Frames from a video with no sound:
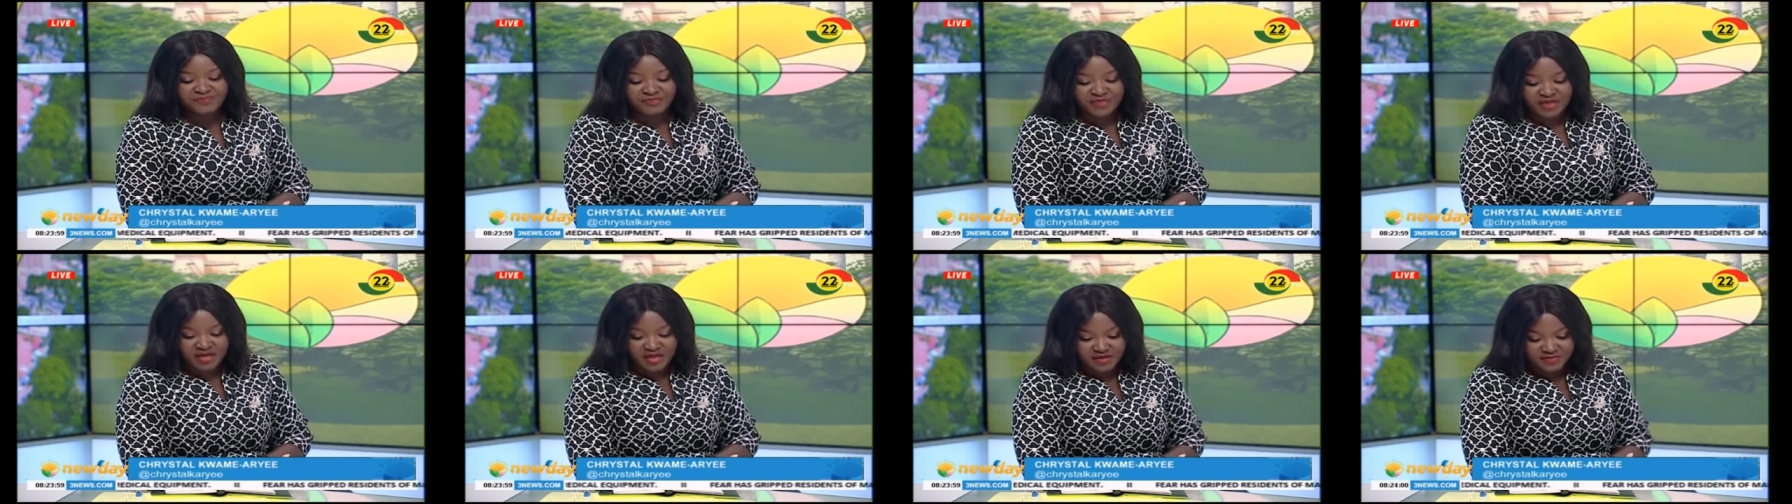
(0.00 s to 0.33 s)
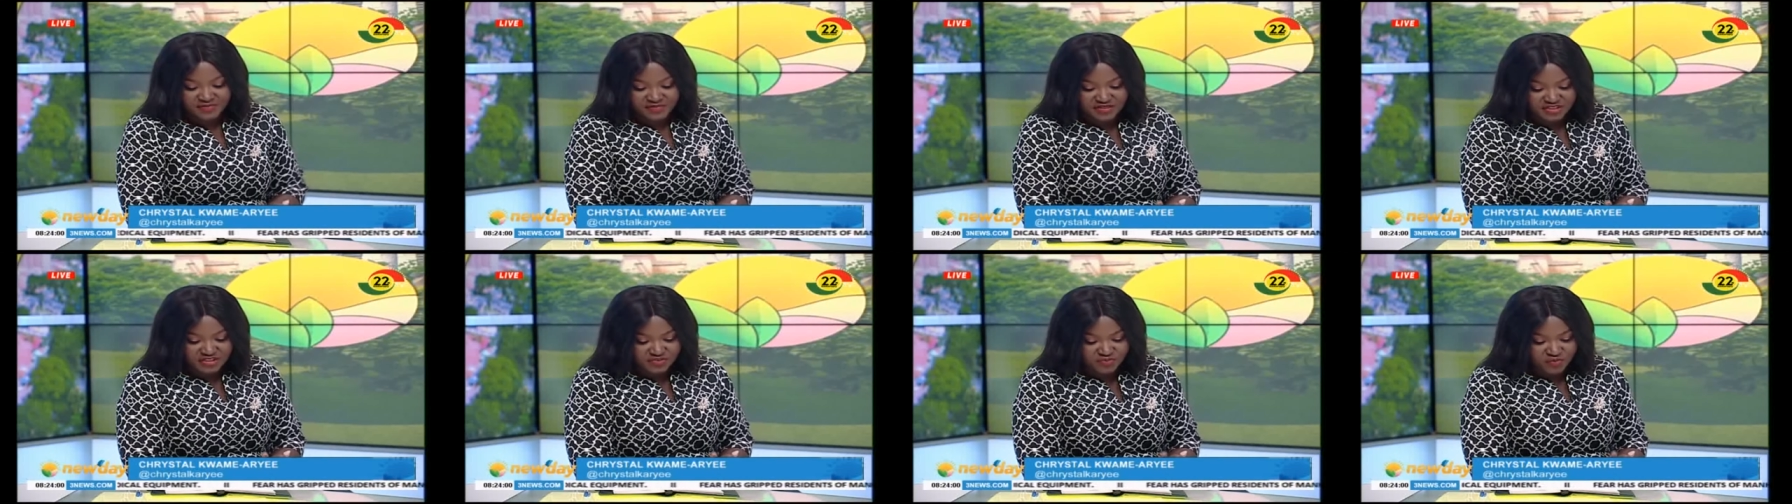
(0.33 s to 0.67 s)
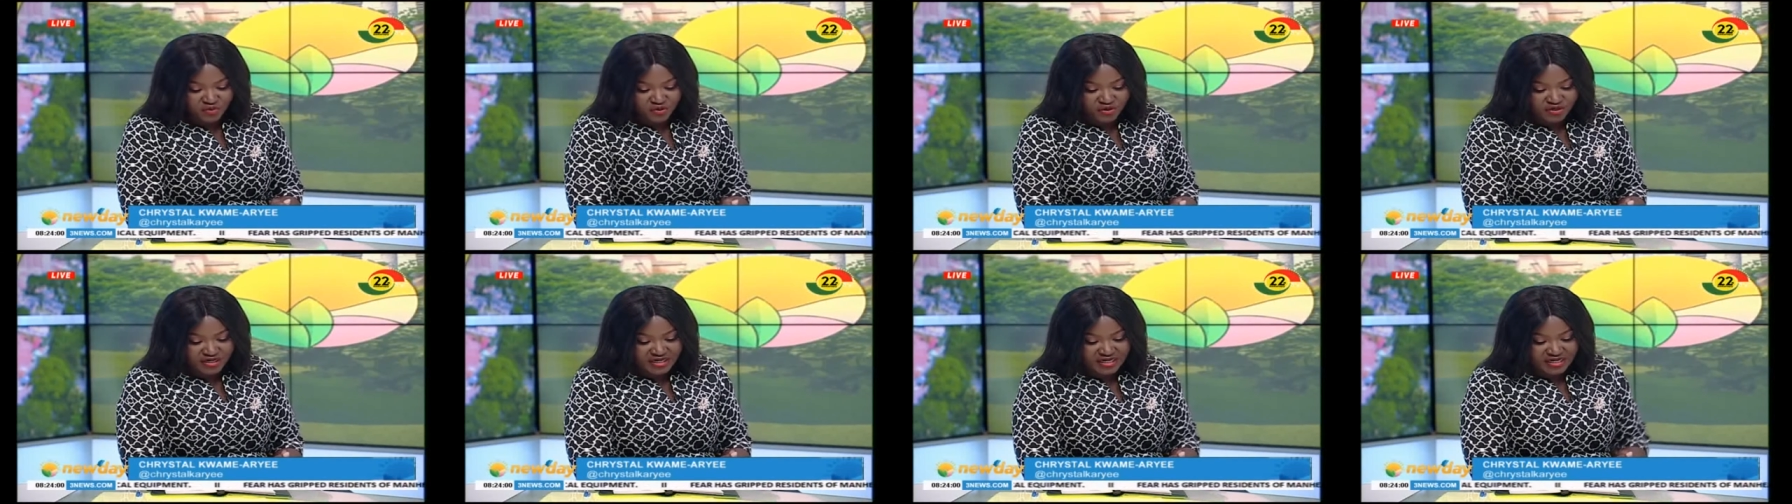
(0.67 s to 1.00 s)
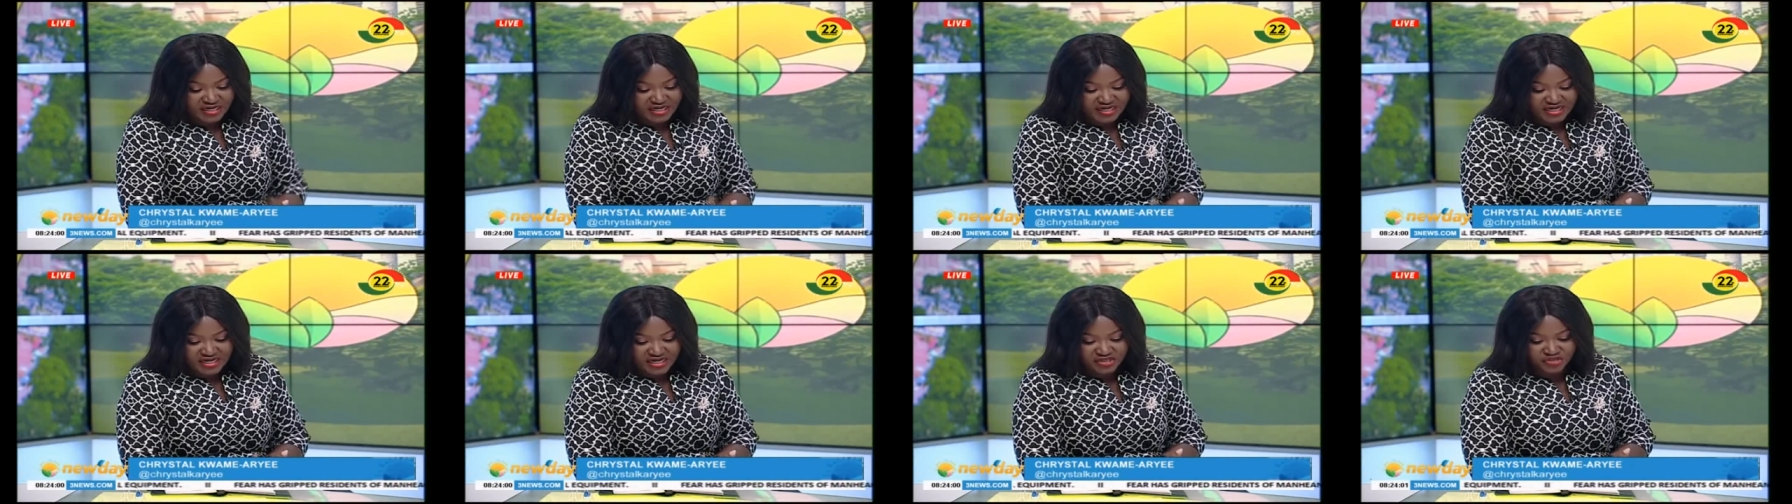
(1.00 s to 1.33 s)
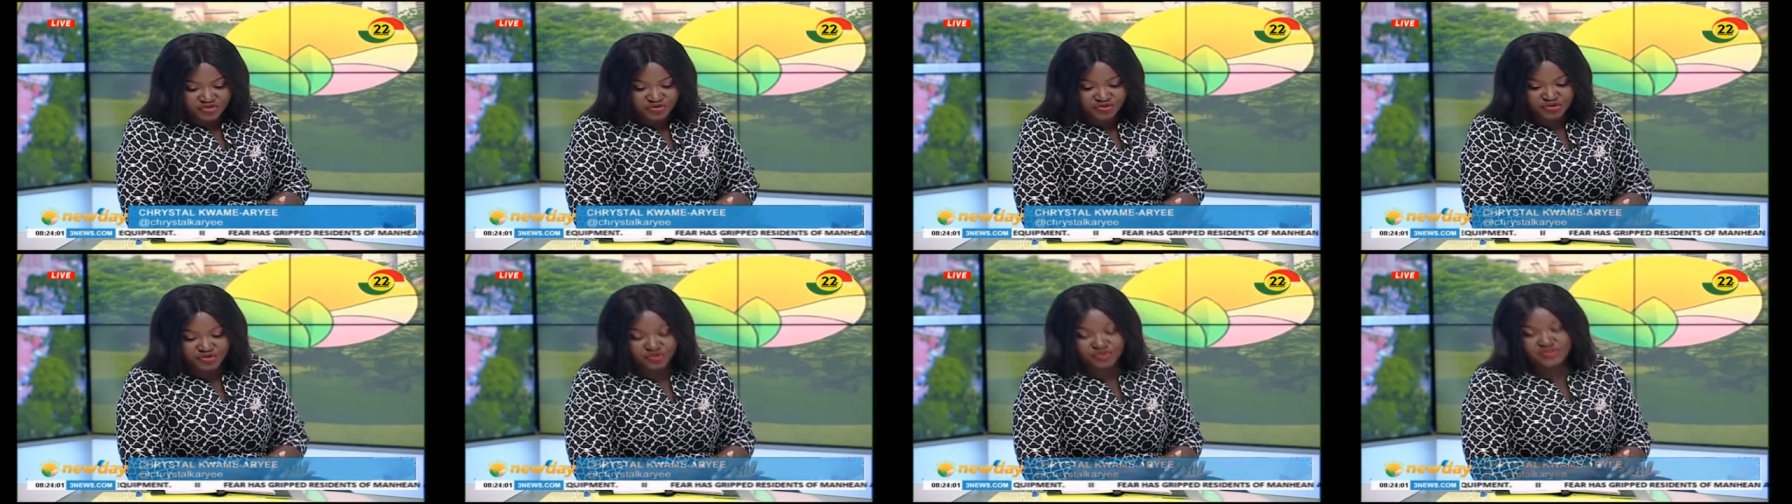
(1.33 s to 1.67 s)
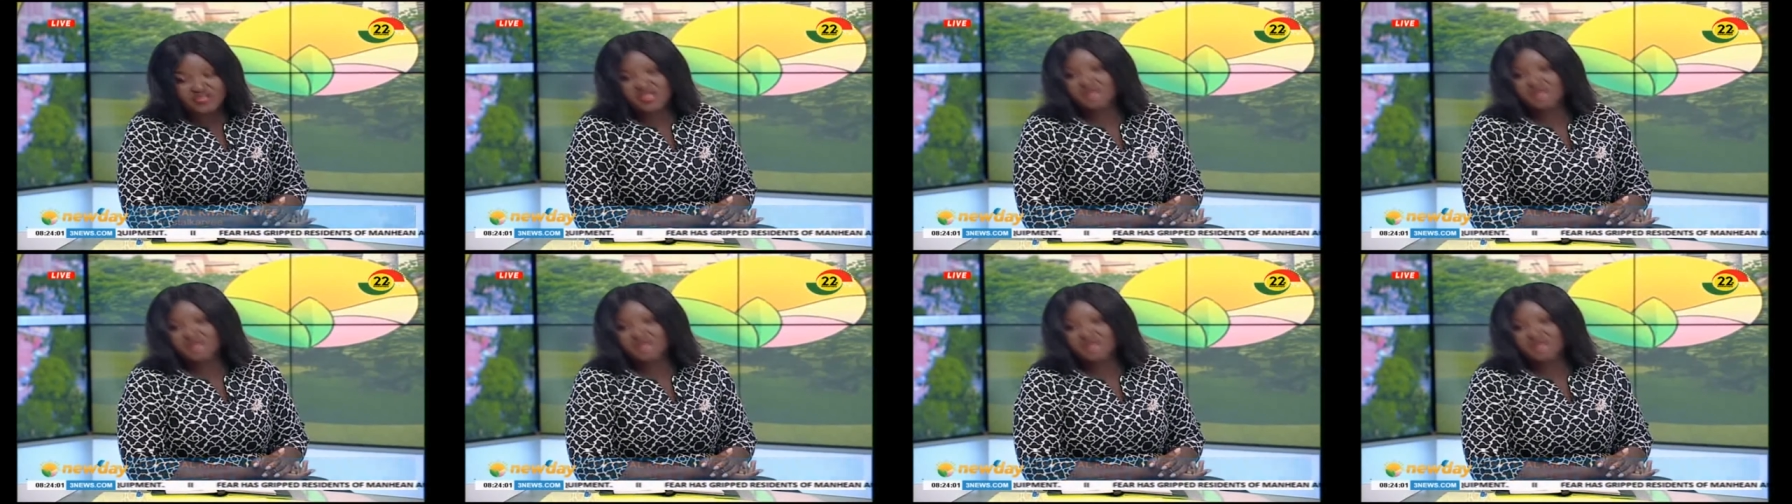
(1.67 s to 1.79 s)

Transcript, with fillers: Um, this morning, morning in our studios,